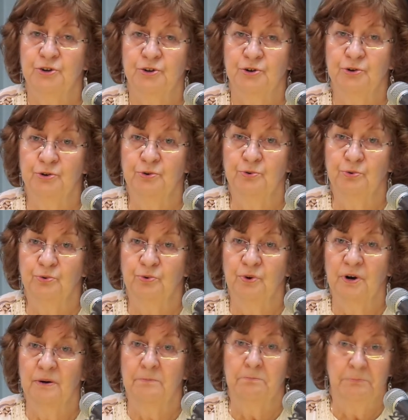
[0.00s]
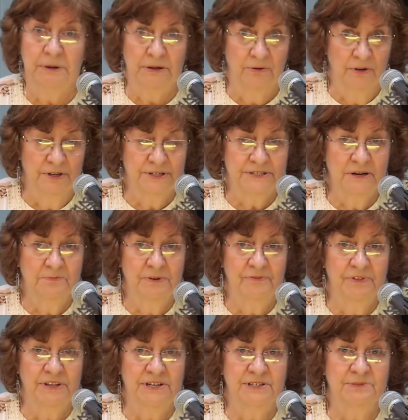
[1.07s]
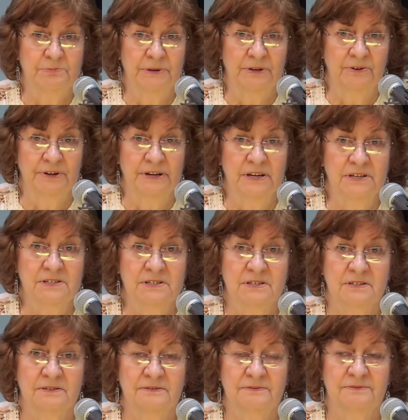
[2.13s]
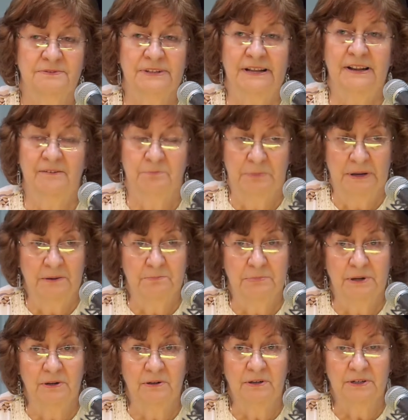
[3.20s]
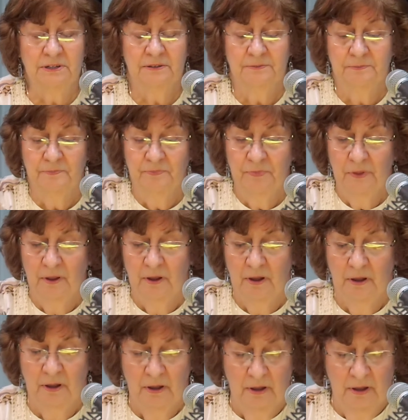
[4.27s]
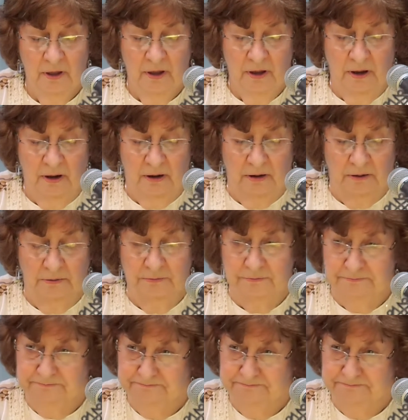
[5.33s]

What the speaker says: to build some of these buildings that have been built. And